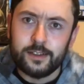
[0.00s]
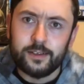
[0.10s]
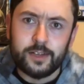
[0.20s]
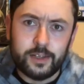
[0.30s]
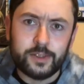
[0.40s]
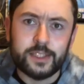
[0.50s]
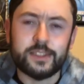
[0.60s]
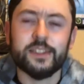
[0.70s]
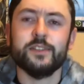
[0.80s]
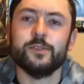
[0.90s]
But
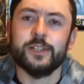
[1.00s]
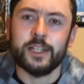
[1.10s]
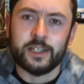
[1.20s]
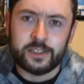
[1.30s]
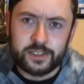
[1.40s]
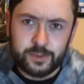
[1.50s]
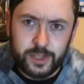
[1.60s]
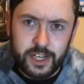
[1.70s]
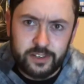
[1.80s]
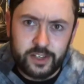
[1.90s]
anyways, that's really it on this
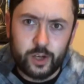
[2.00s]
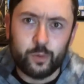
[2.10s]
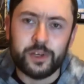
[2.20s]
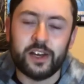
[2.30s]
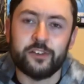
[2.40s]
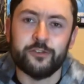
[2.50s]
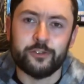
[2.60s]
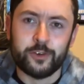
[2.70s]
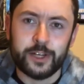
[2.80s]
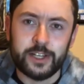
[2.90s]
unboxing. I hope you guys
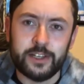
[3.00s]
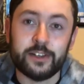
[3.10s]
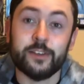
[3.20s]
enjoyed it.